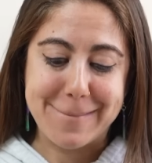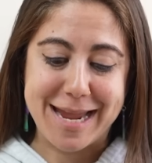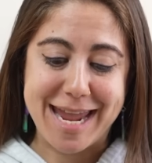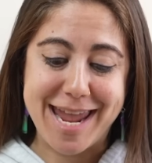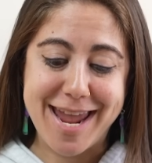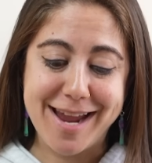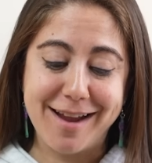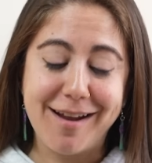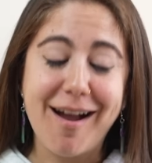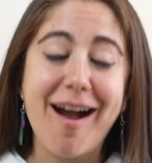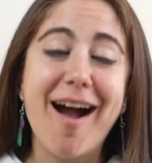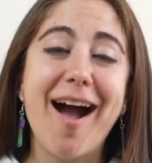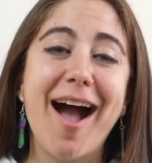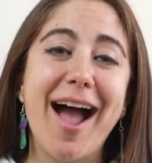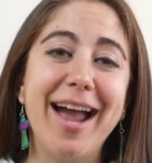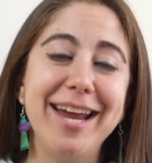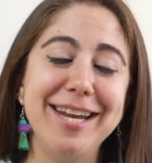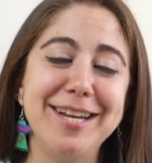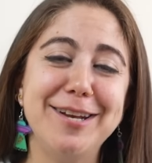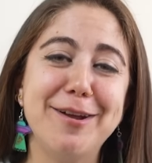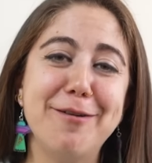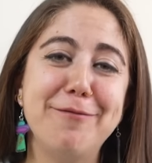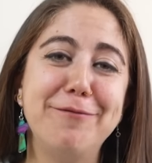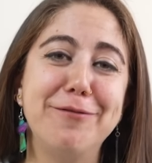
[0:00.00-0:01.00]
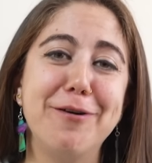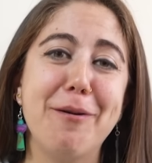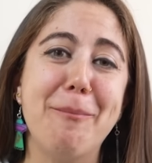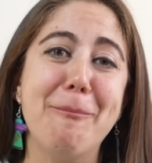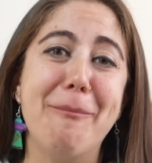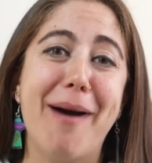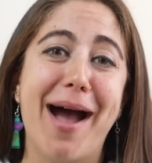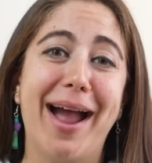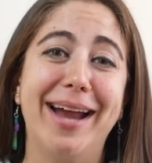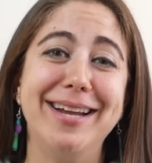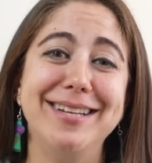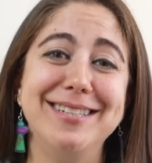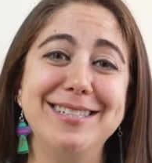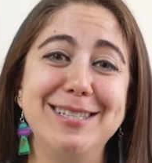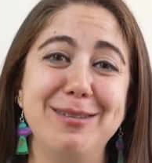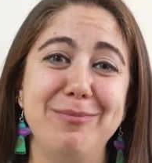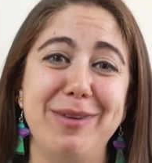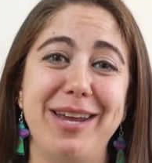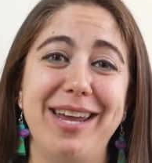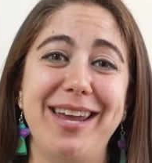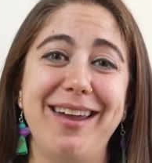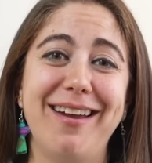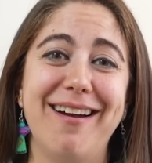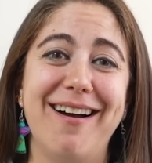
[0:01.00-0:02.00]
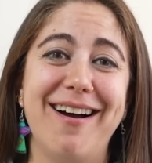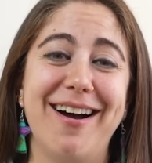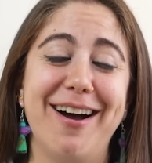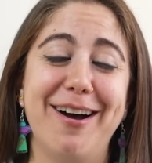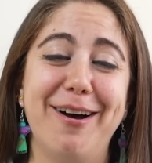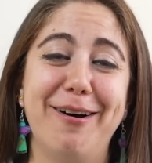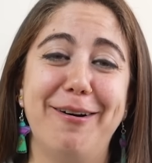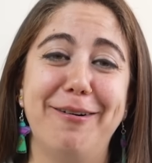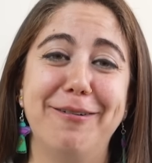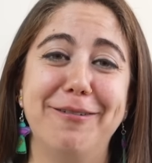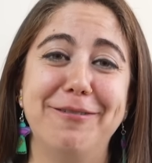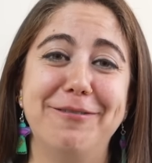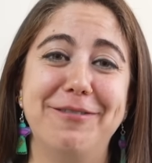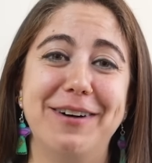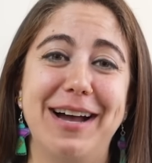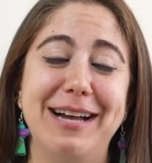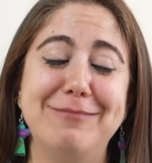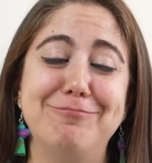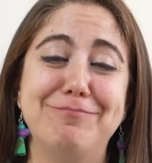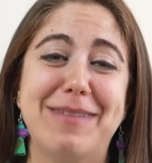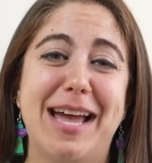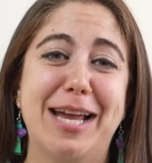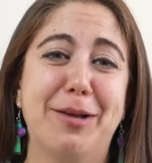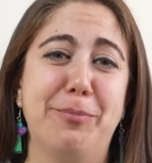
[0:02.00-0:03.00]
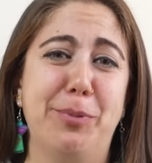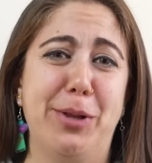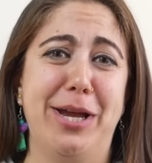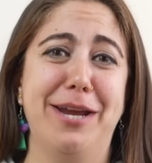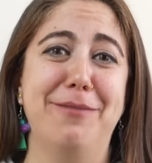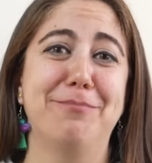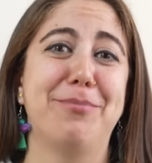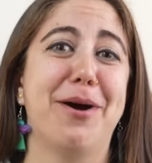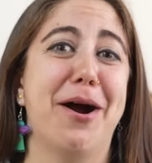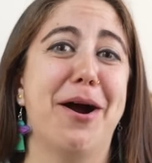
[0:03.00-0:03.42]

It kind of reminds me of eggplant